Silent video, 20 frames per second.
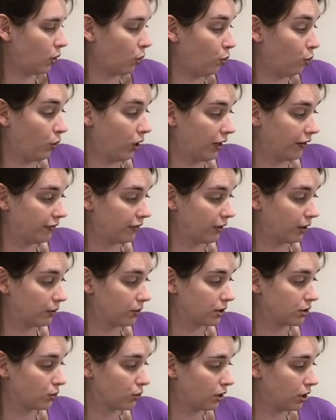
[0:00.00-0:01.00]
What if there
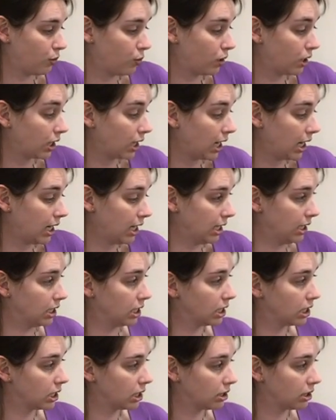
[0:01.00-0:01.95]
was only one kind?